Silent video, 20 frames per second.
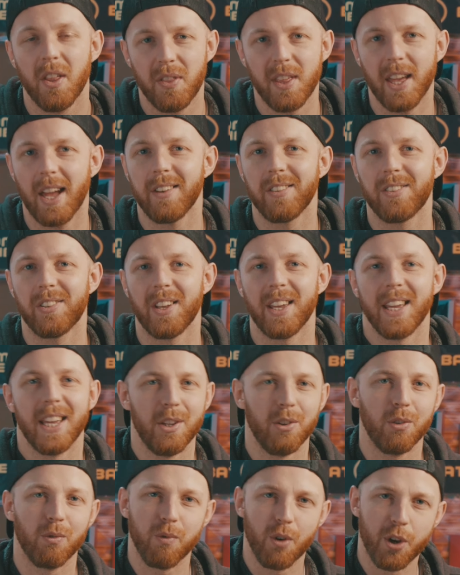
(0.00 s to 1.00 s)
The answer
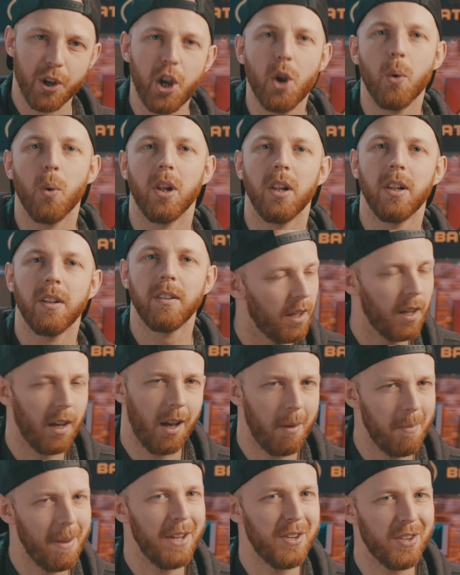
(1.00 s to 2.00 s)
is renewal.
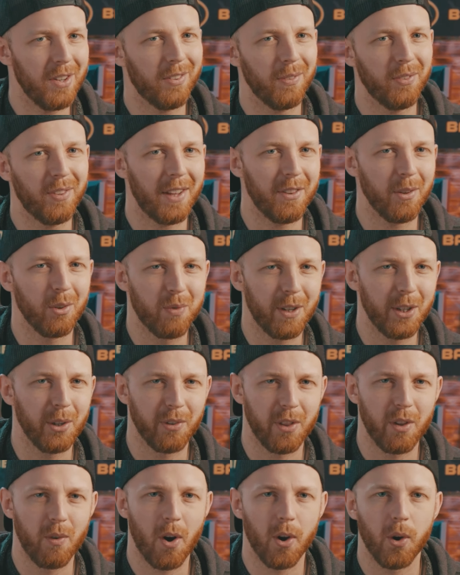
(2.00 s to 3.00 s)
I may just have said those
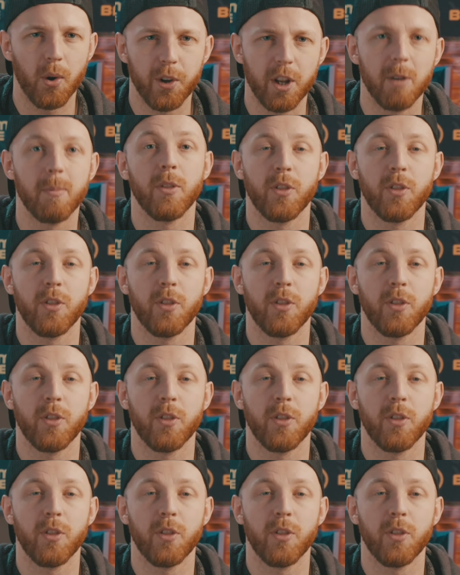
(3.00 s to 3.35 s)
riddles in the wrong order,